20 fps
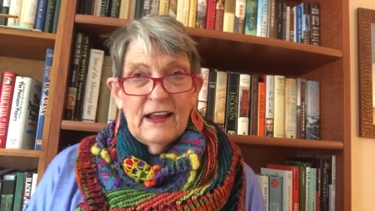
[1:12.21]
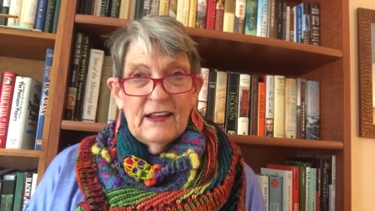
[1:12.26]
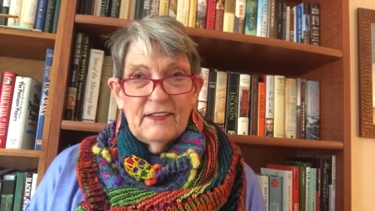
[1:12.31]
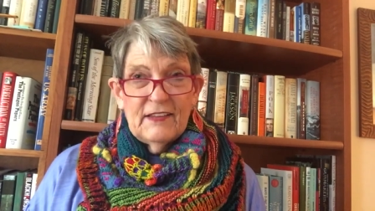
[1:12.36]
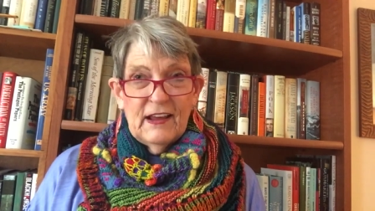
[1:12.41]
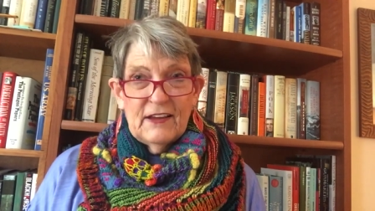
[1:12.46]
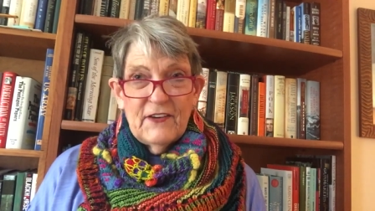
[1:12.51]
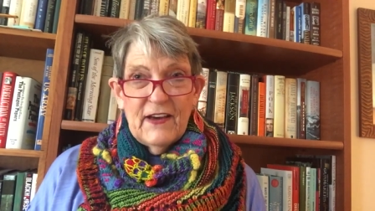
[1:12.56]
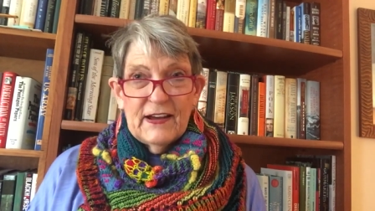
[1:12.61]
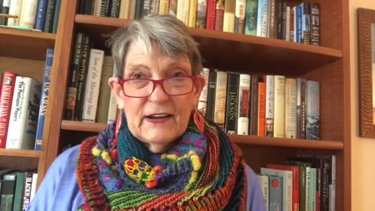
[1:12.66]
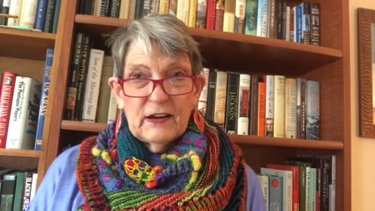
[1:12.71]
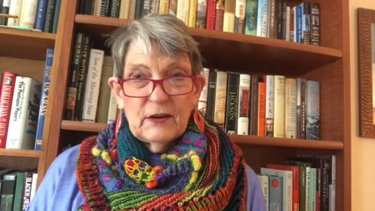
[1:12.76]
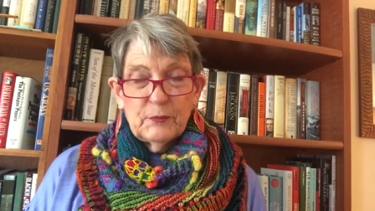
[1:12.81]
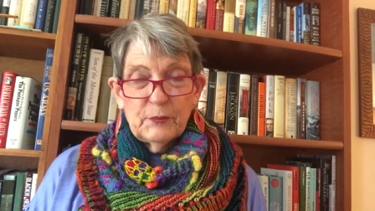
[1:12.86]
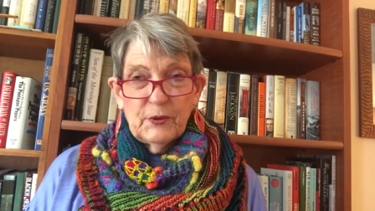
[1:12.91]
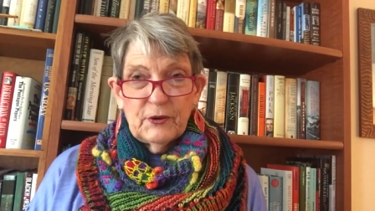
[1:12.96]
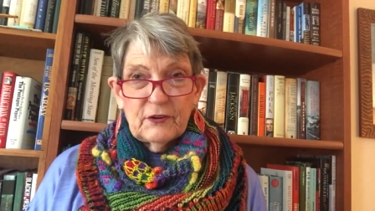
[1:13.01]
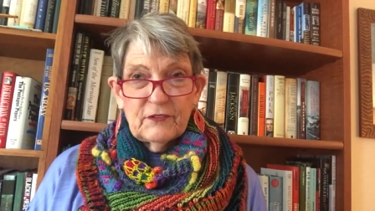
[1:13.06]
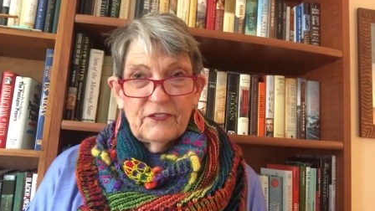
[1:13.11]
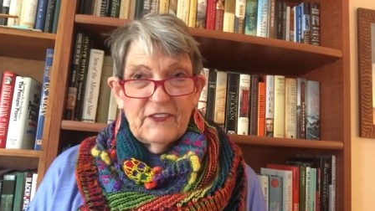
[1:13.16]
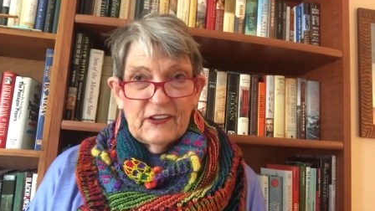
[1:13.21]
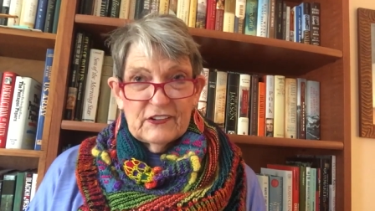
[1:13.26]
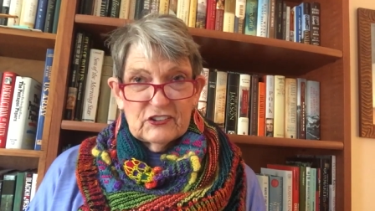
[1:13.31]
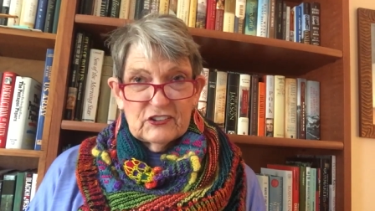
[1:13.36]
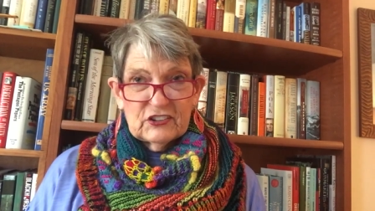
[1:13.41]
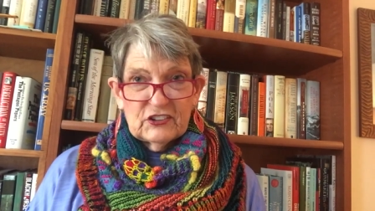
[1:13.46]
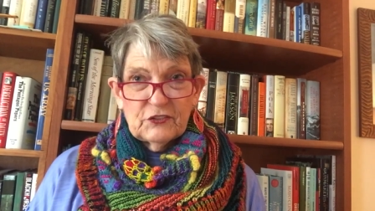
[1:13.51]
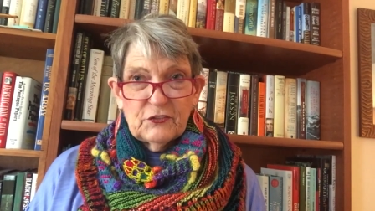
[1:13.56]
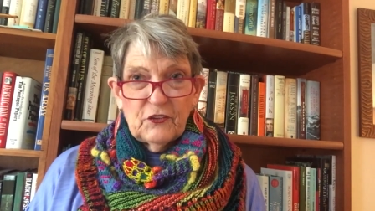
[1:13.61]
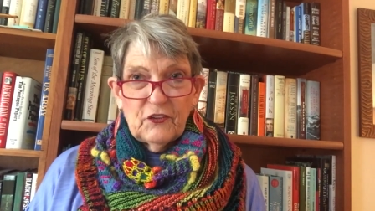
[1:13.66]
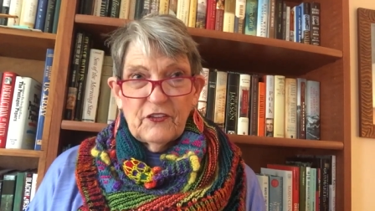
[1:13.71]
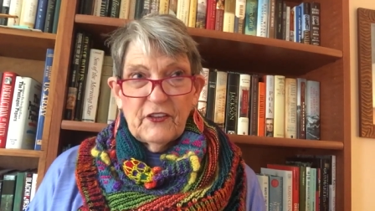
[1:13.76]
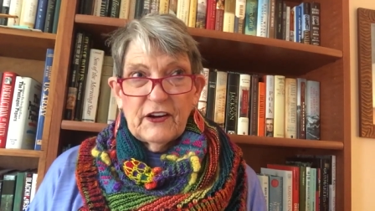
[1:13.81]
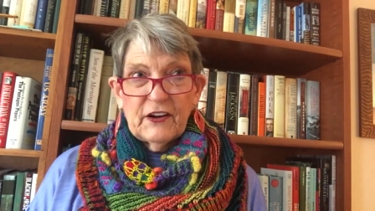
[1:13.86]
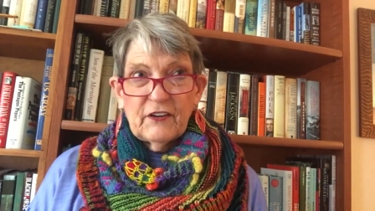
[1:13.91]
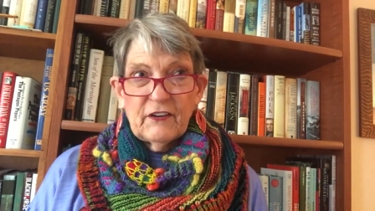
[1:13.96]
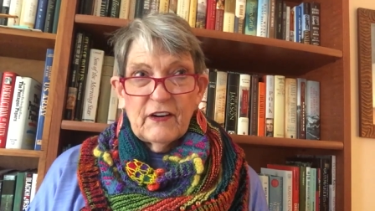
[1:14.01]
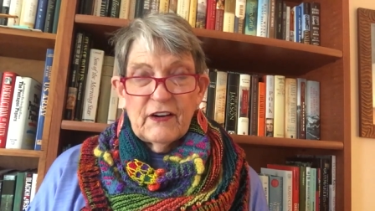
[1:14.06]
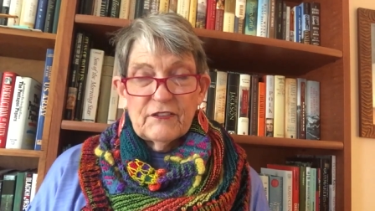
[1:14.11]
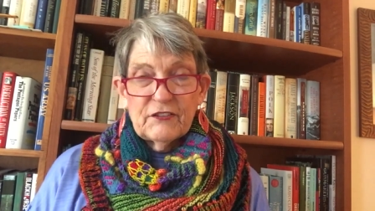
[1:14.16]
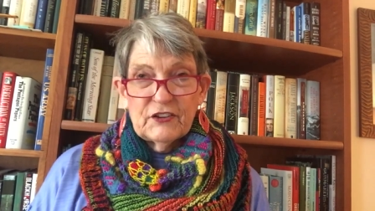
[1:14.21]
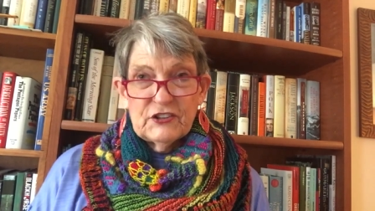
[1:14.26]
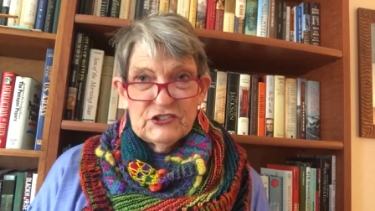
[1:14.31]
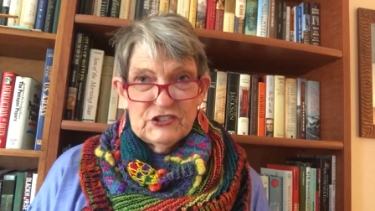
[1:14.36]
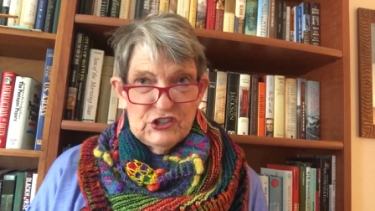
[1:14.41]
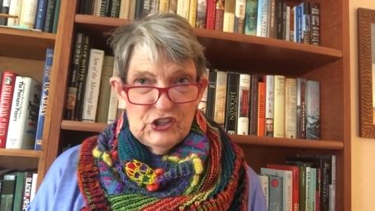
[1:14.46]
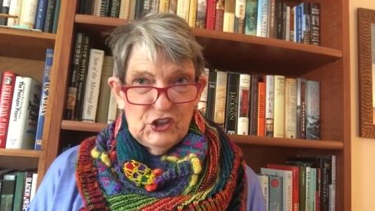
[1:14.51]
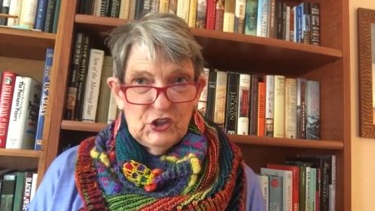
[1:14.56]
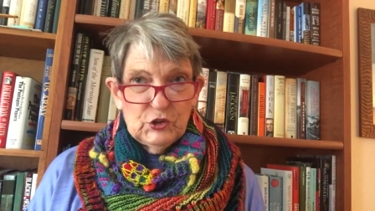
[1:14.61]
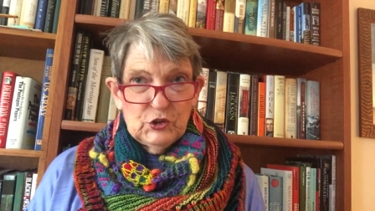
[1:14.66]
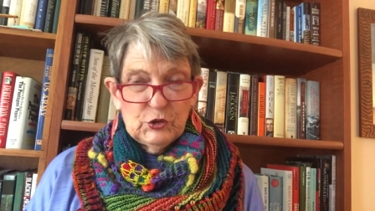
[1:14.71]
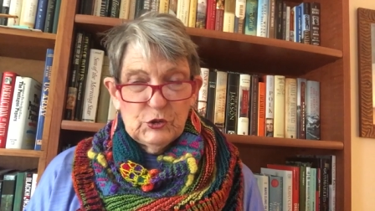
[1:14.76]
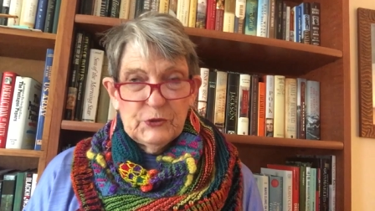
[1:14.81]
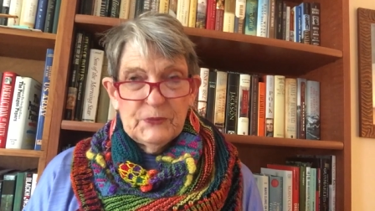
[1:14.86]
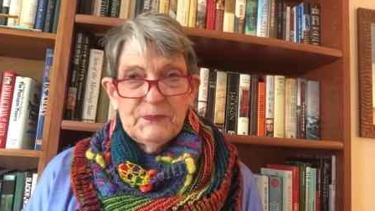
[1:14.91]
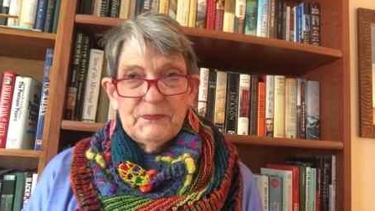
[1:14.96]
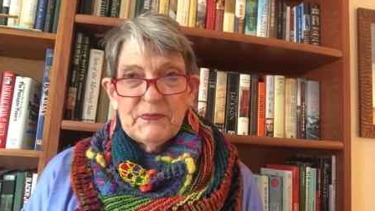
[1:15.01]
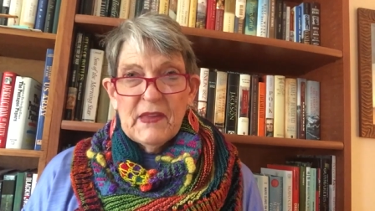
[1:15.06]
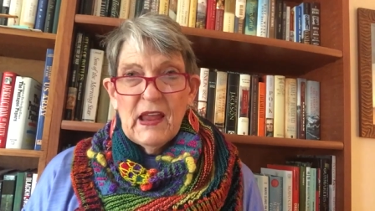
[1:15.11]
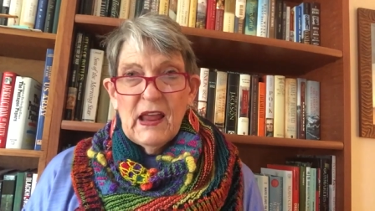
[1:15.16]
they've had a book festival there every June